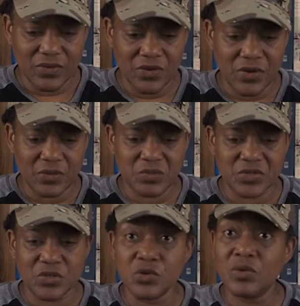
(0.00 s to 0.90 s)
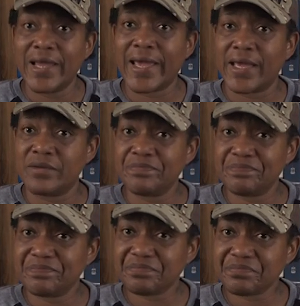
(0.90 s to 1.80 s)
you know, it was new land.
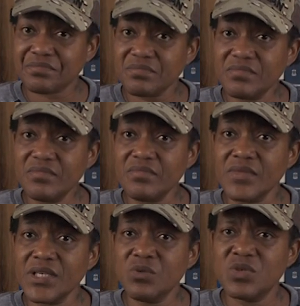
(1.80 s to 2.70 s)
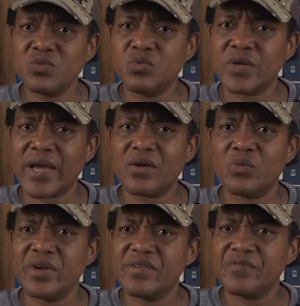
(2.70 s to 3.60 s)
It was kind of
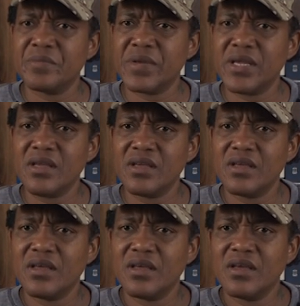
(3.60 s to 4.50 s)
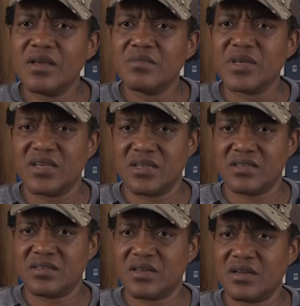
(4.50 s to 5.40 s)
weird for me
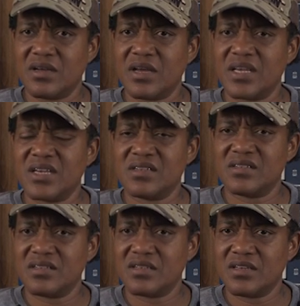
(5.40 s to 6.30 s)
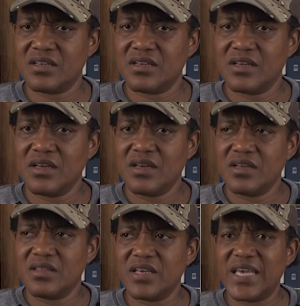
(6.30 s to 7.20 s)
because I guess
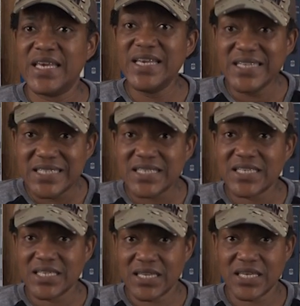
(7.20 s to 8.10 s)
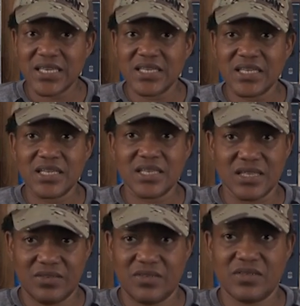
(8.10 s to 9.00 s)
the heat,
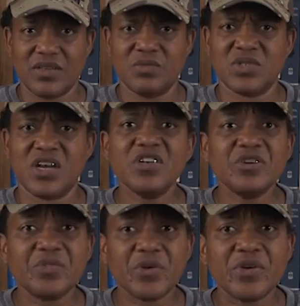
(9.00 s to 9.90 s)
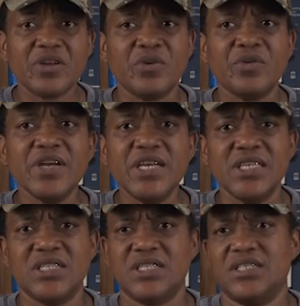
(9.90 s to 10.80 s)
it was 130
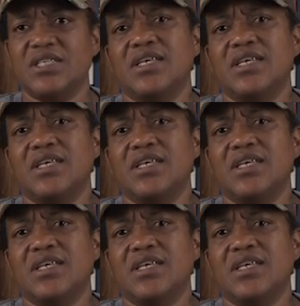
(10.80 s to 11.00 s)
degrees.